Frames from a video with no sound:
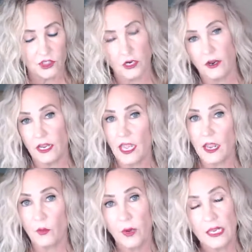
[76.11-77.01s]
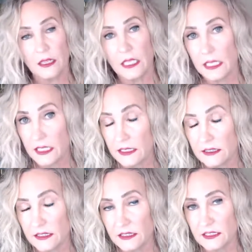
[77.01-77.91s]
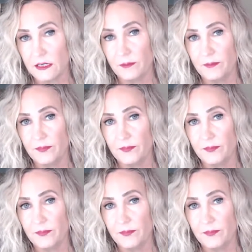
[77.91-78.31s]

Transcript: sharing a weekly LinkedIn tip,